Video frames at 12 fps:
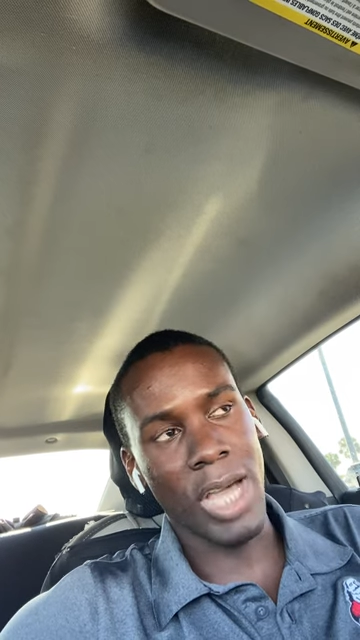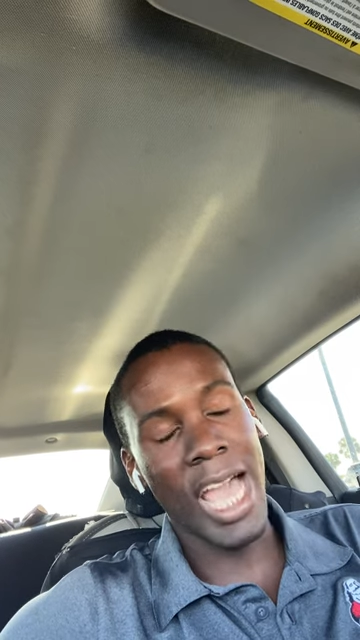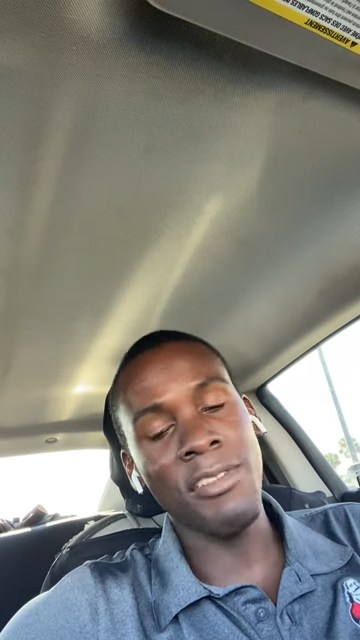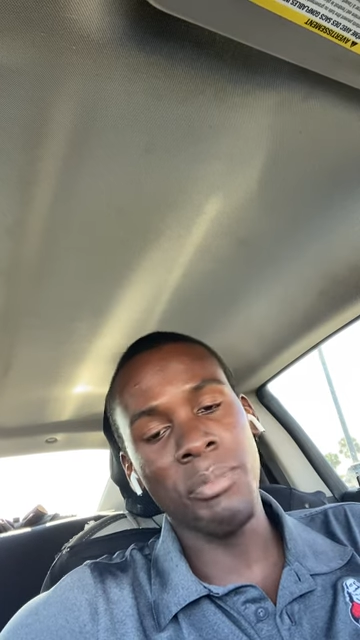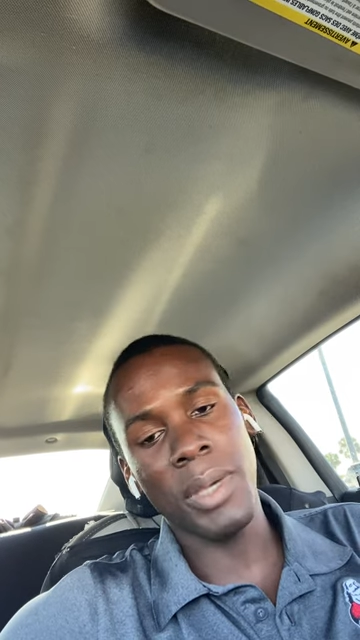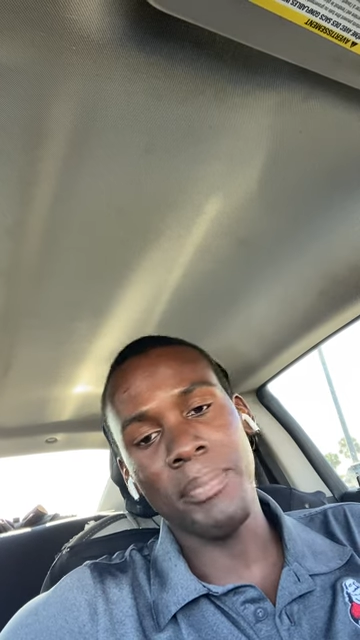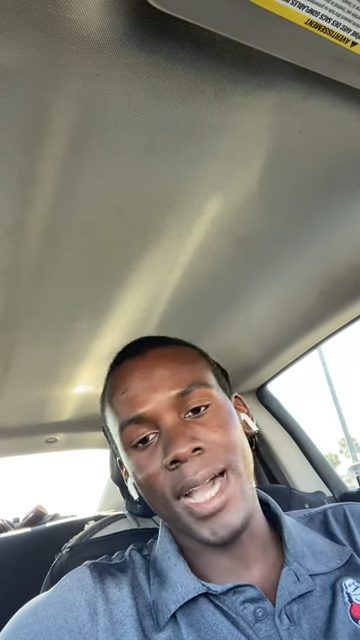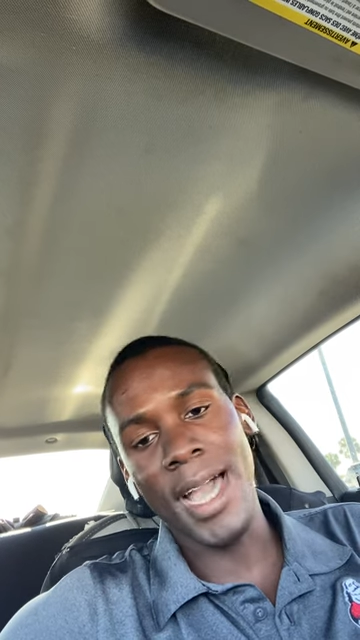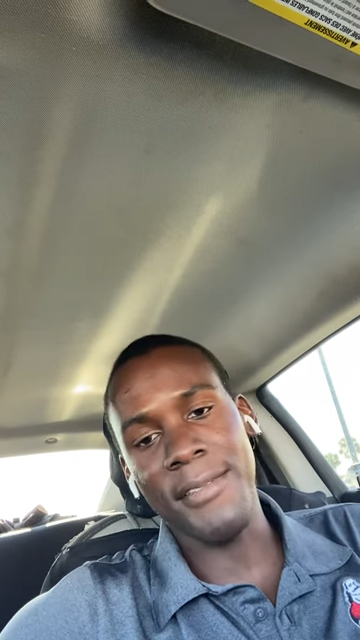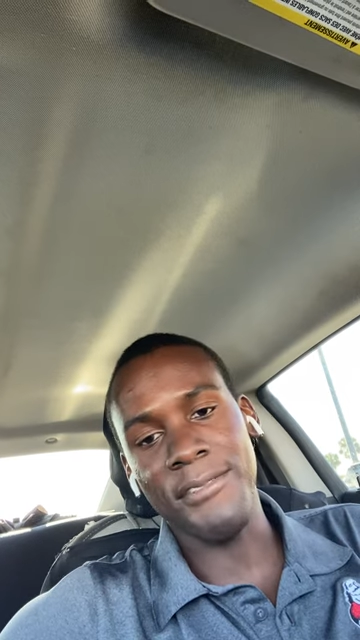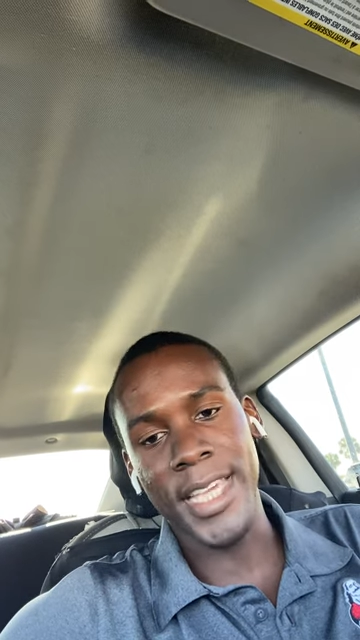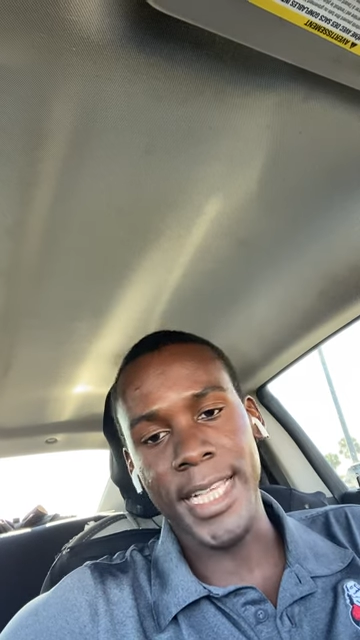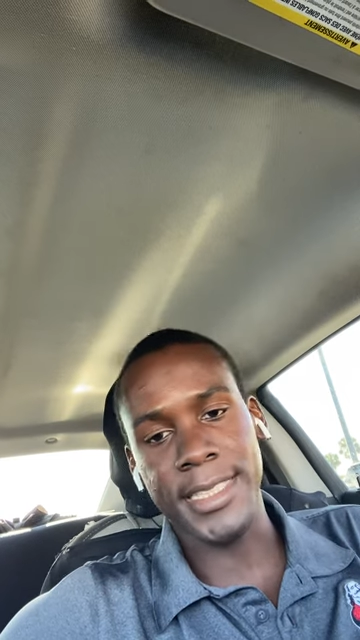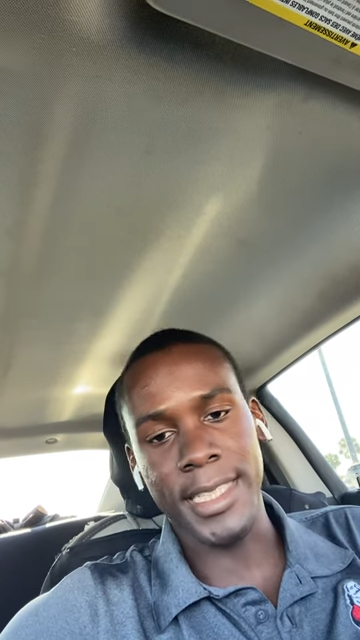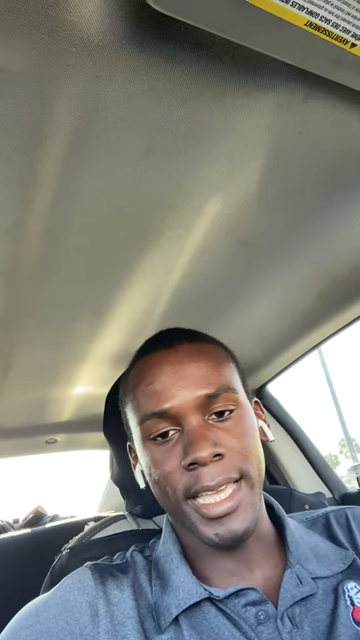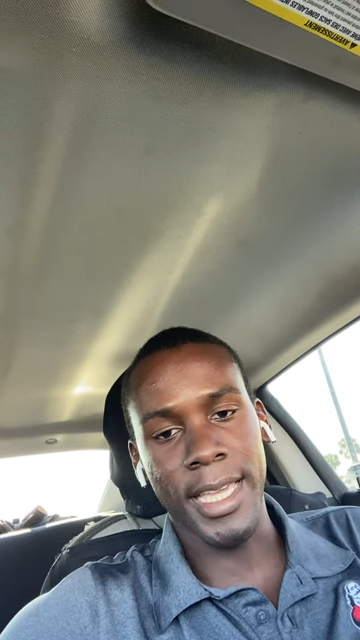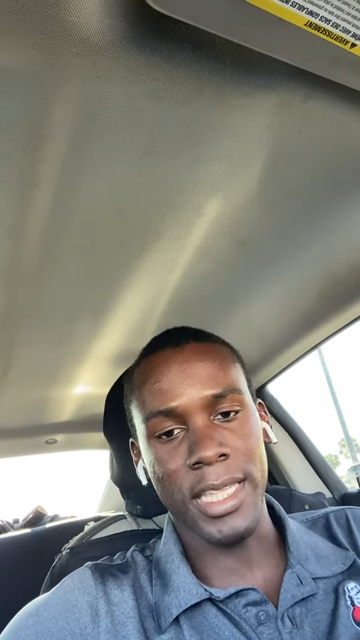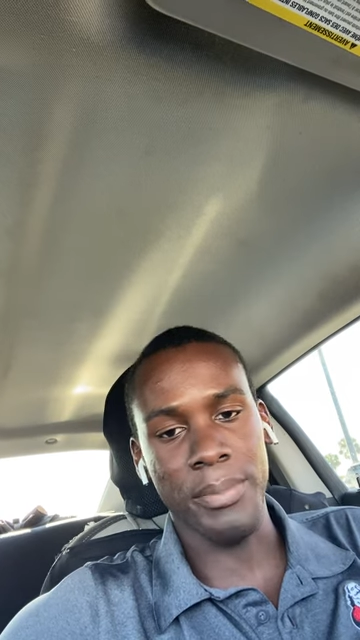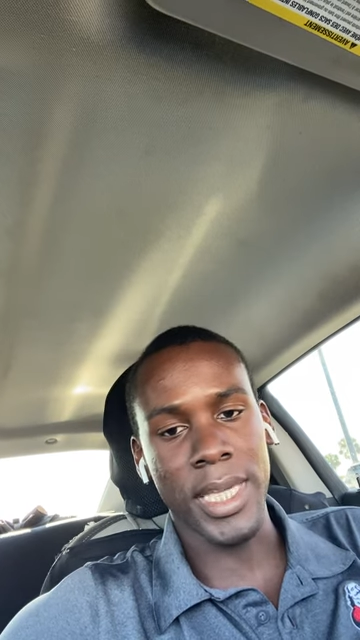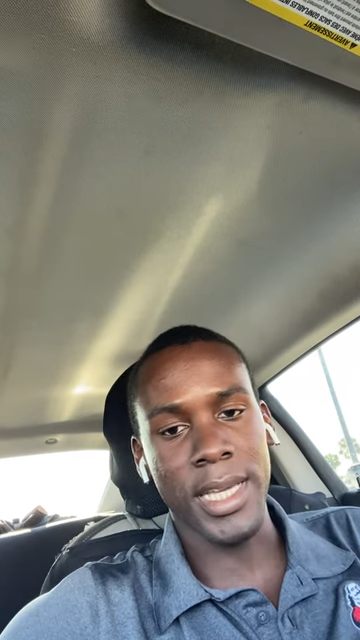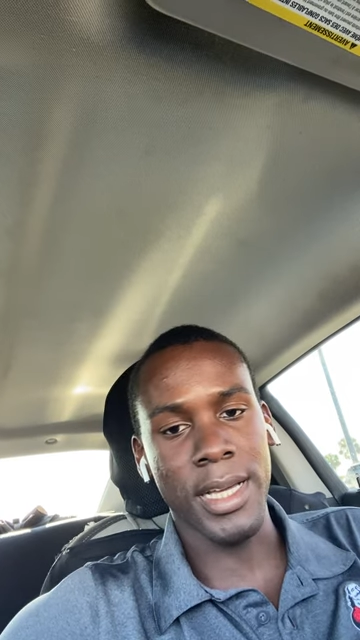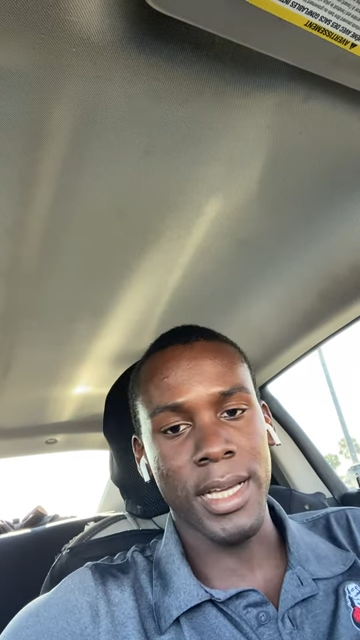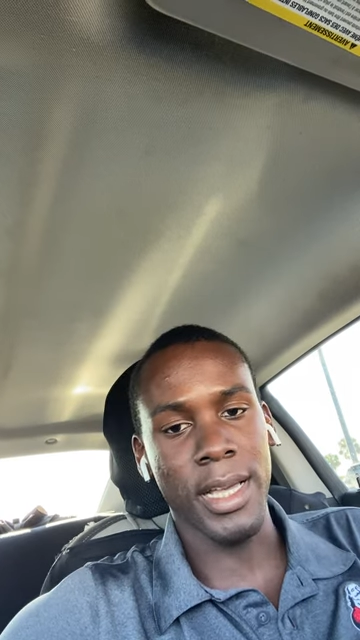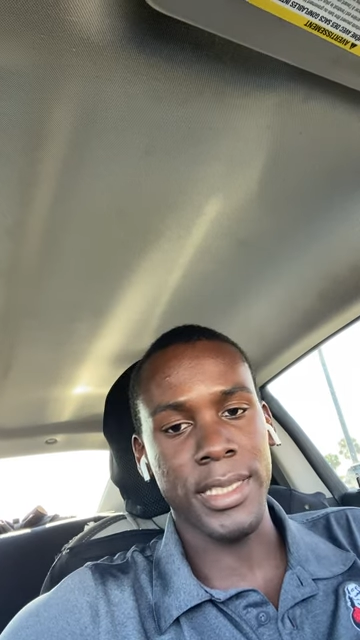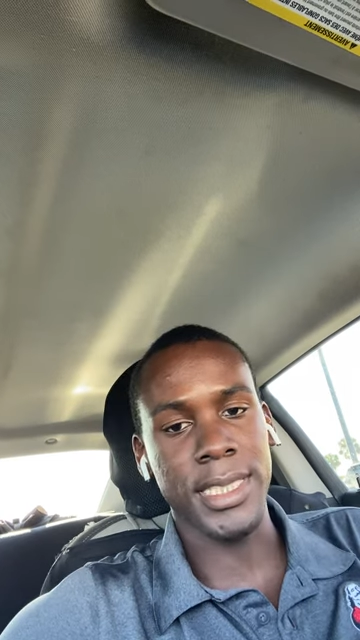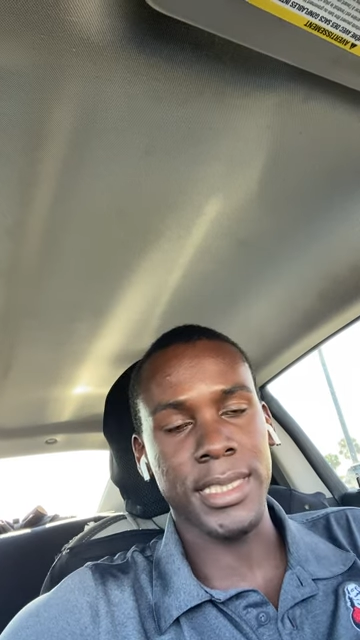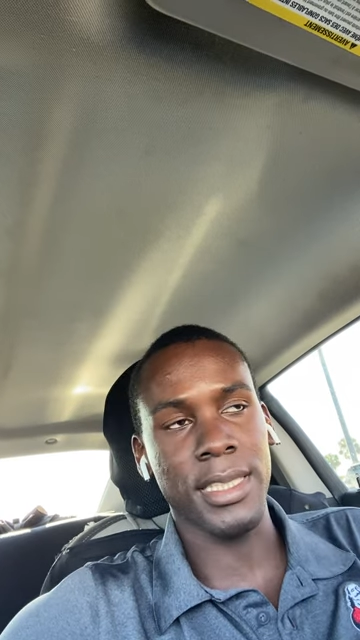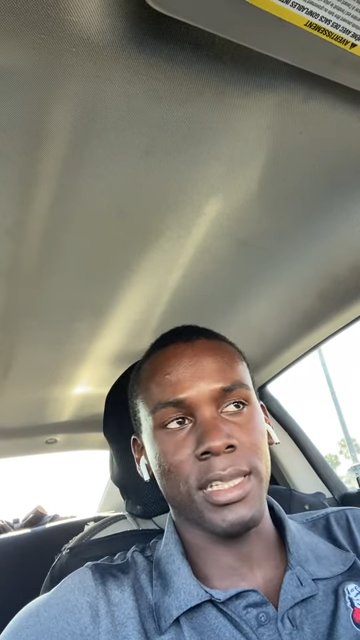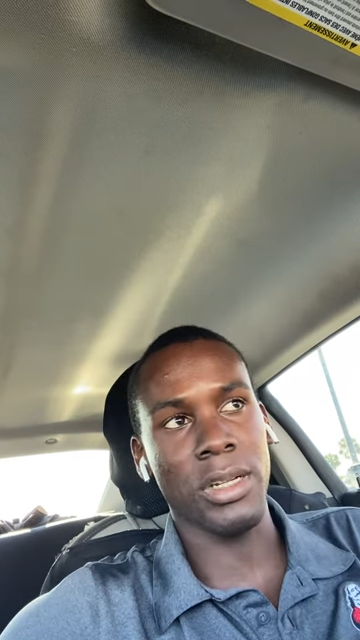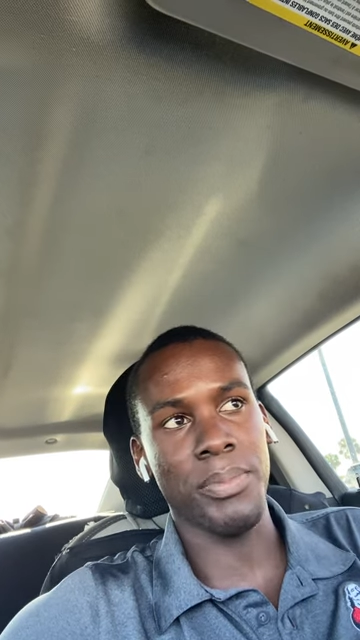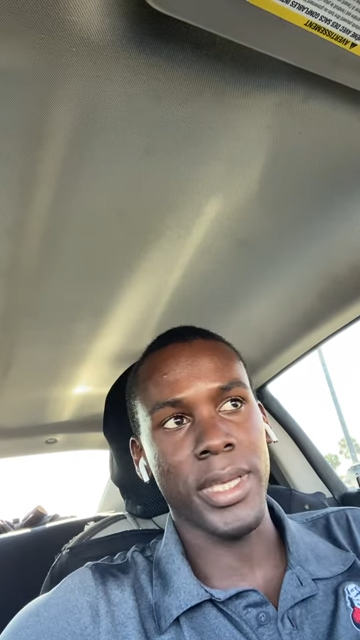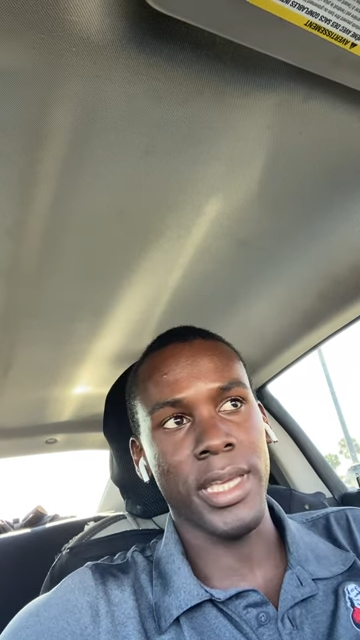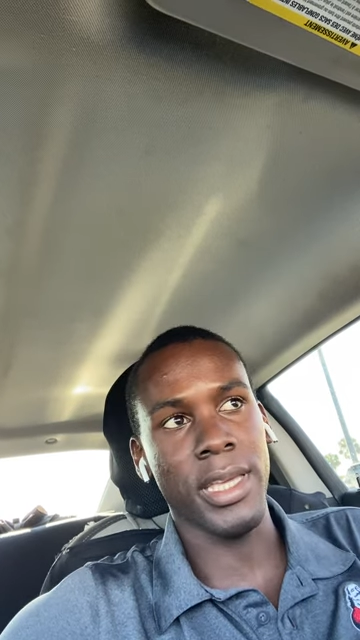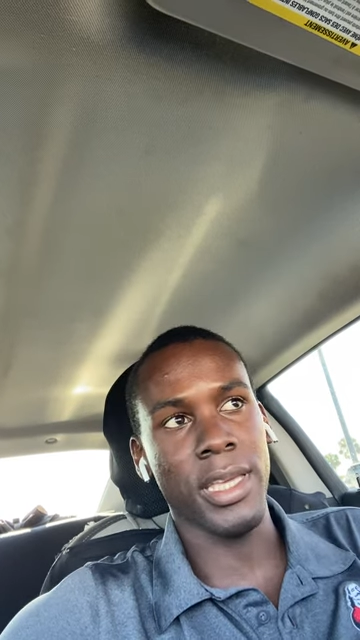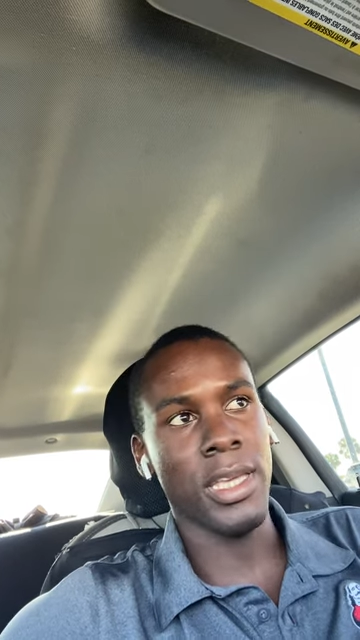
I haven't been buying Visa lately because it's a little bit